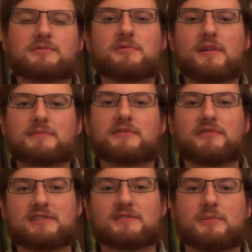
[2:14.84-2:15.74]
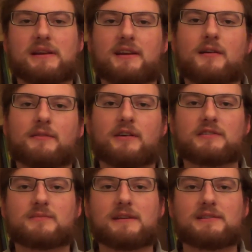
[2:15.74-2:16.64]
we run up to Freshers Week, I'm going
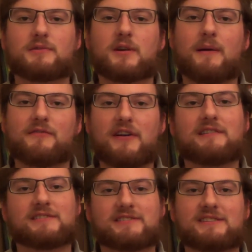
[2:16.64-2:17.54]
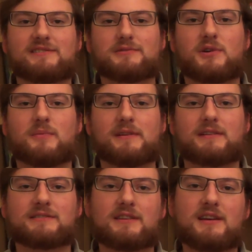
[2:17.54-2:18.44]
to be talking about various seasonal
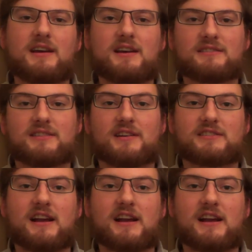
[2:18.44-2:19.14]
topics, such